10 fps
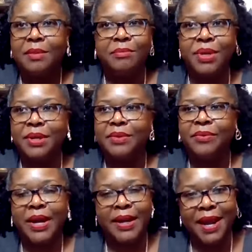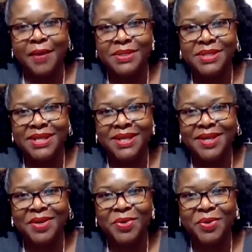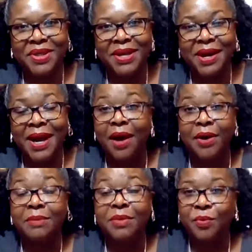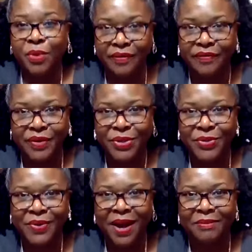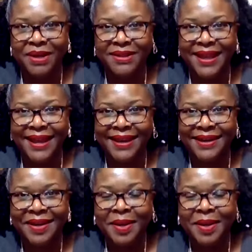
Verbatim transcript: But right now it's neither here nor there. I'll come and work for you. How about that?